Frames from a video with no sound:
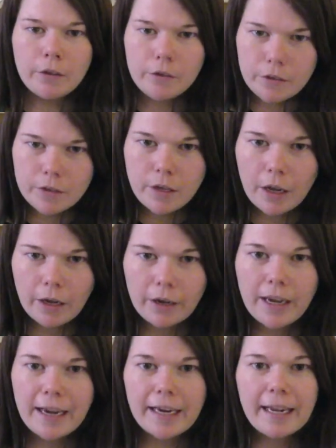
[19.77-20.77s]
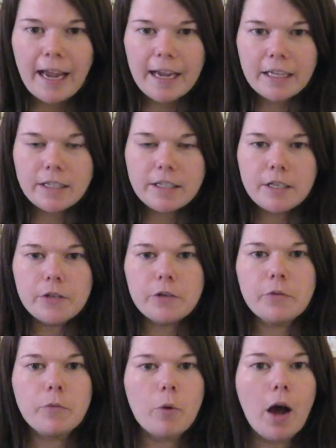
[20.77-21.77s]
So in case
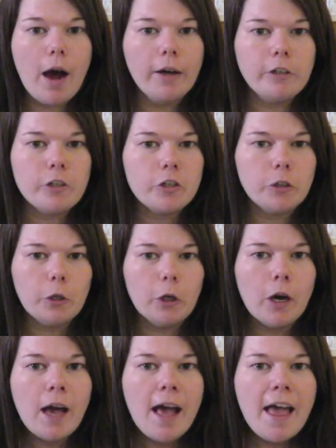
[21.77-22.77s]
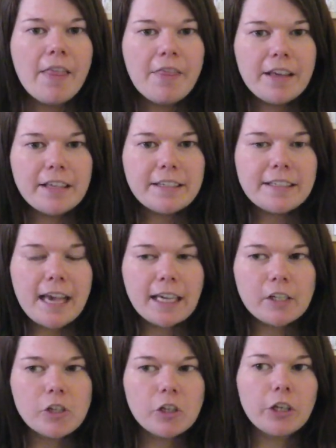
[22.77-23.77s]
you were unsure, this
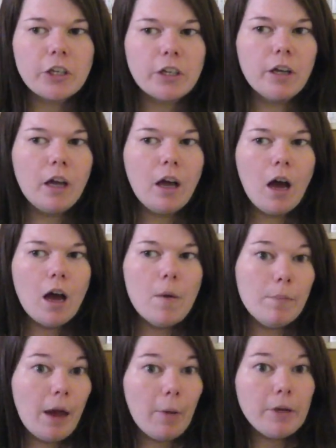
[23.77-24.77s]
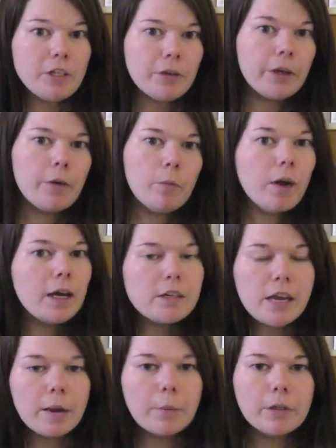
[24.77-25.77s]
section that we're doing on
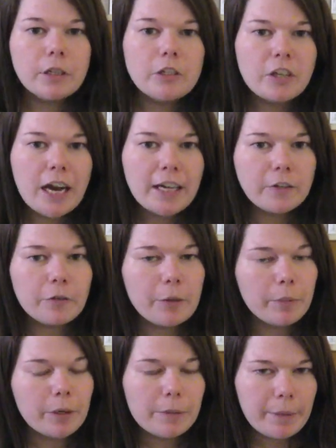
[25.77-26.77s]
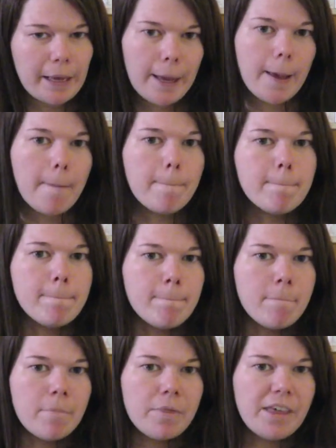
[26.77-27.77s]
Whitechapel and the Jack the Ripper bit,
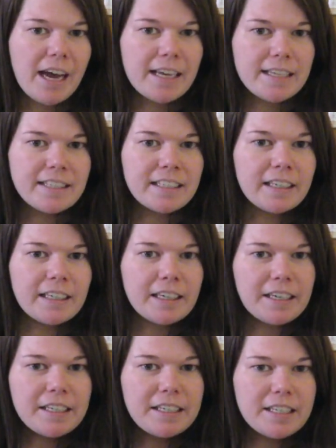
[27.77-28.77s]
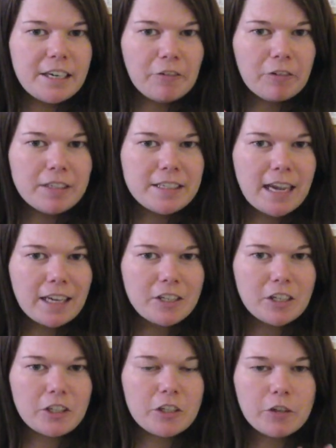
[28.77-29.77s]
that is a different
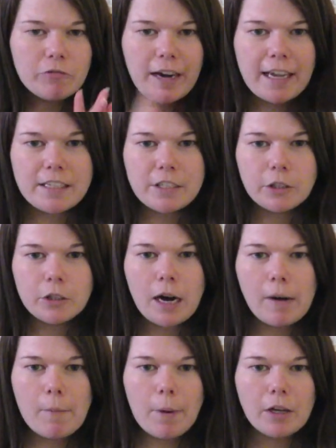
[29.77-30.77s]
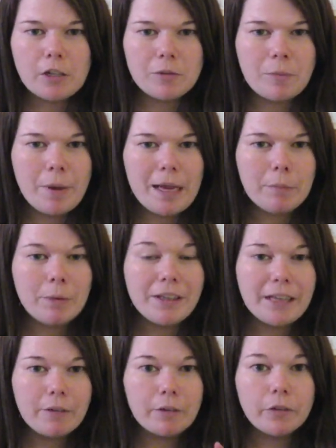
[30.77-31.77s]
section to the rest of your crime and punishment paper.
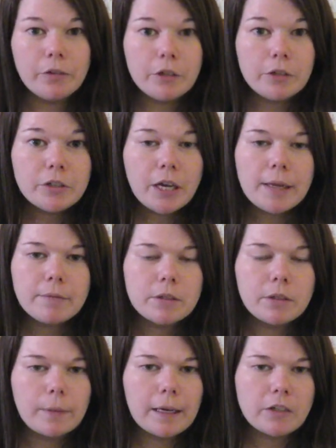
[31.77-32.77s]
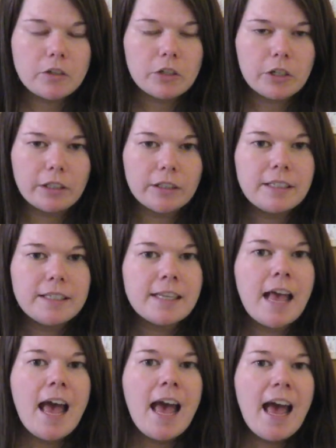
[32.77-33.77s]
There are new types of questions
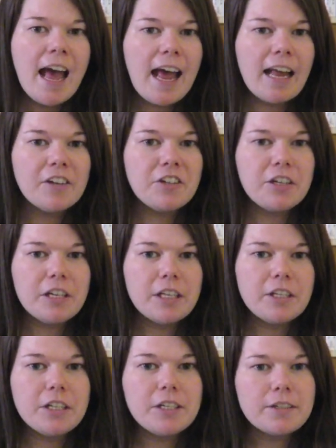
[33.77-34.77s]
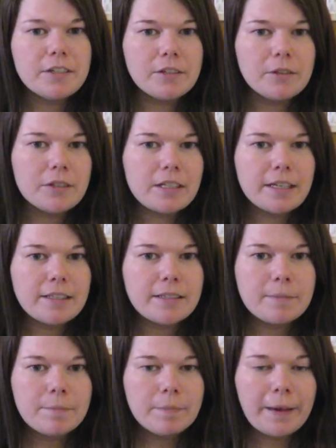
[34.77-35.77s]
and you need to use
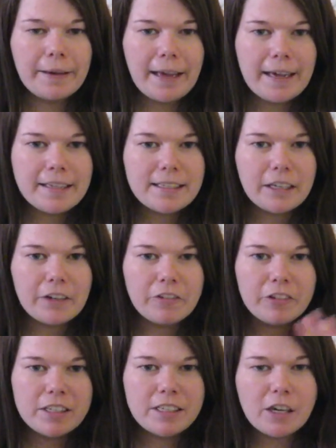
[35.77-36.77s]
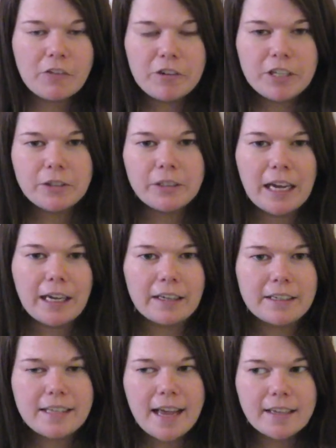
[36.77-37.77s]
sources. Okay, so for the stuff we do on
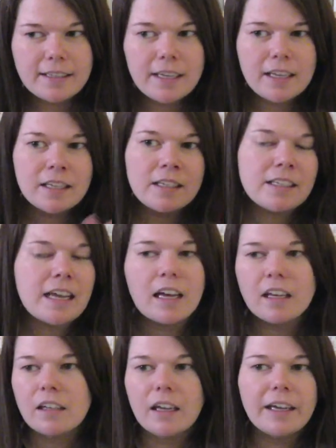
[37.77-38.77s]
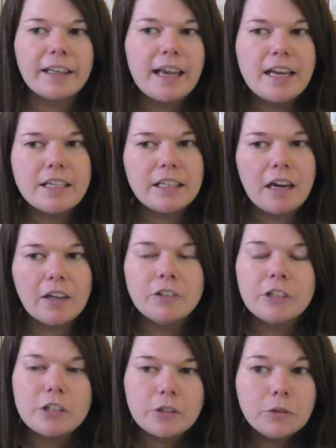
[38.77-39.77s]
Anglo-Saxons and like
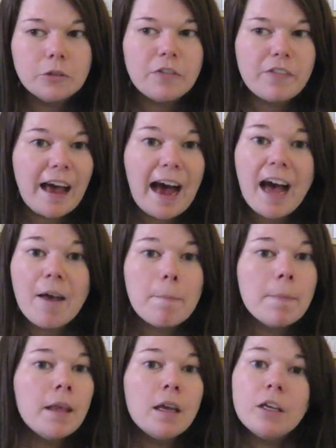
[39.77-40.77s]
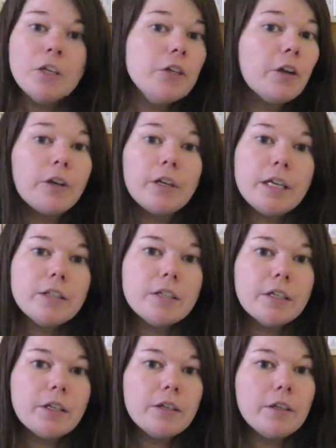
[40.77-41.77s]
1800s, all of that, you don't need
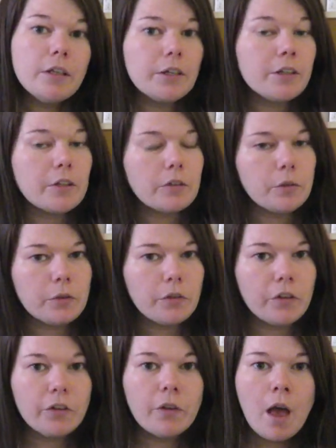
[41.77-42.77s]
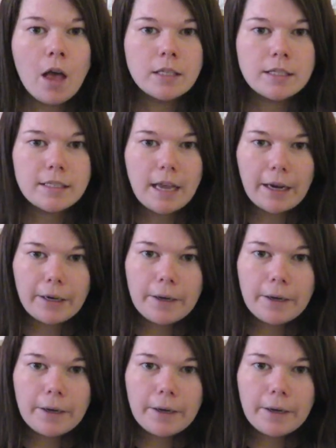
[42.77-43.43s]
to look at the sources. So